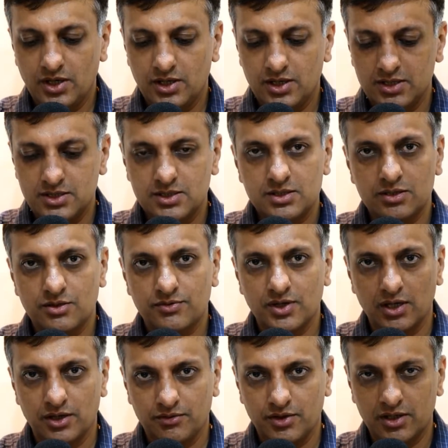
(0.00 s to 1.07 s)
diseases of the
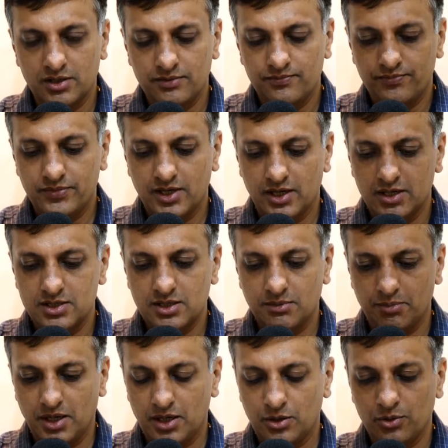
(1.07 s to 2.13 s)
liver, that is
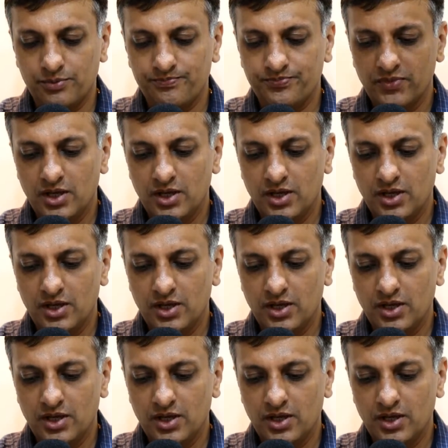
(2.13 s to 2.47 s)
hepato.